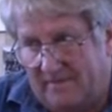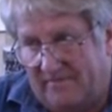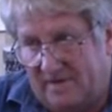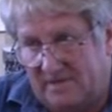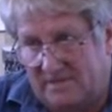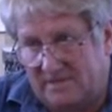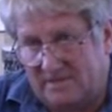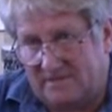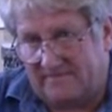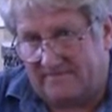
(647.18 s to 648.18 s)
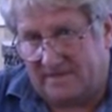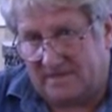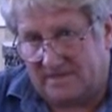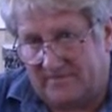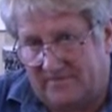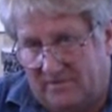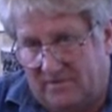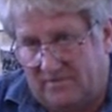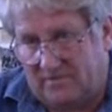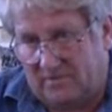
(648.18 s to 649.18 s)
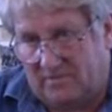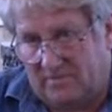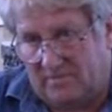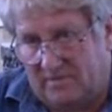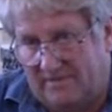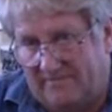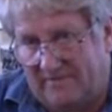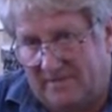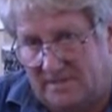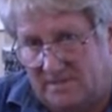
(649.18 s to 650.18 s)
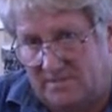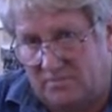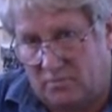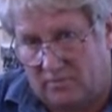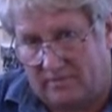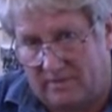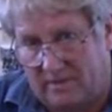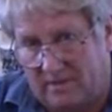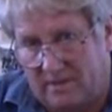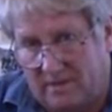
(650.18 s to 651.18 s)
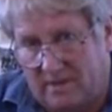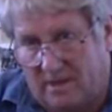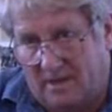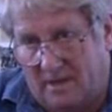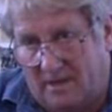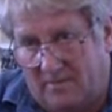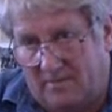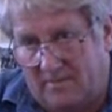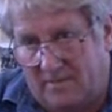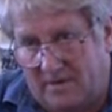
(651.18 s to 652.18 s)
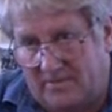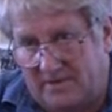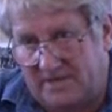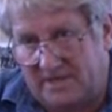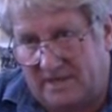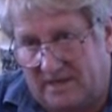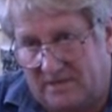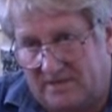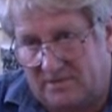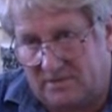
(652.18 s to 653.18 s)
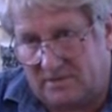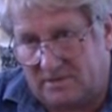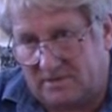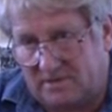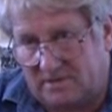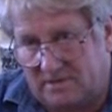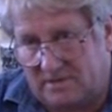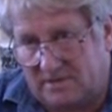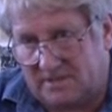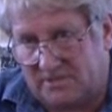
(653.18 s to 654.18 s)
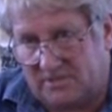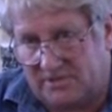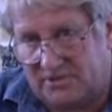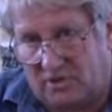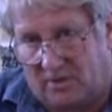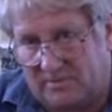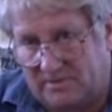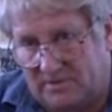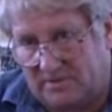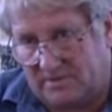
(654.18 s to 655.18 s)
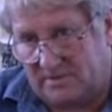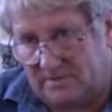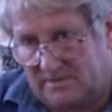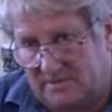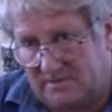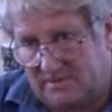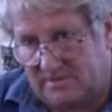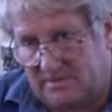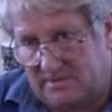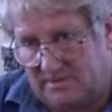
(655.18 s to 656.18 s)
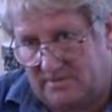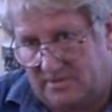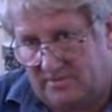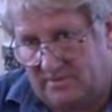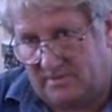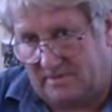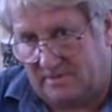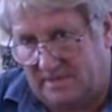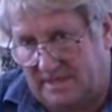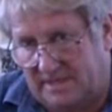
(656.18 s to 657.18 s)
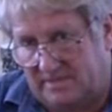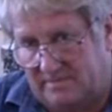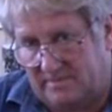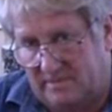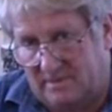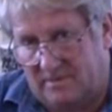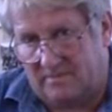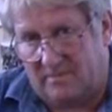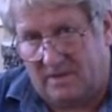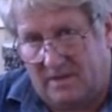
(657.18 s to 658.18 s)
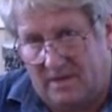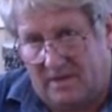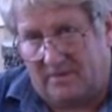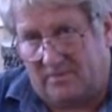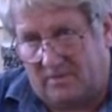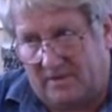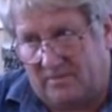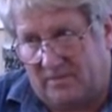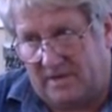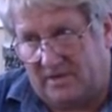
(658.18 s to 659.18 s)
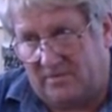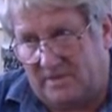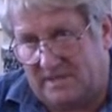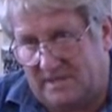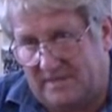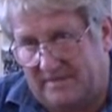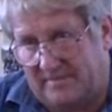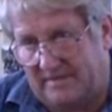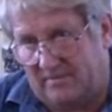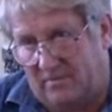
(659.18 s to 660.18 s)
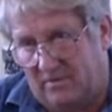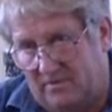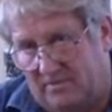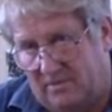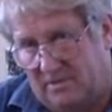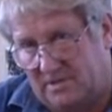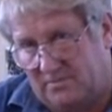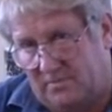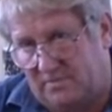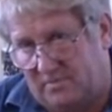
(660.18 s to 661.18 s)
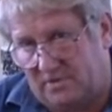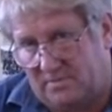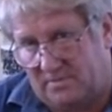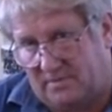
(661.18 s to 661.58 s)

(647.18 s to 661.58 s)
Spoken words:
Berlinden's figures, if you look at them, they're very smooth, and the detail is not. It's not as sharp as a lot of the newer kits. And what they do is they make the model as smooth as possible, the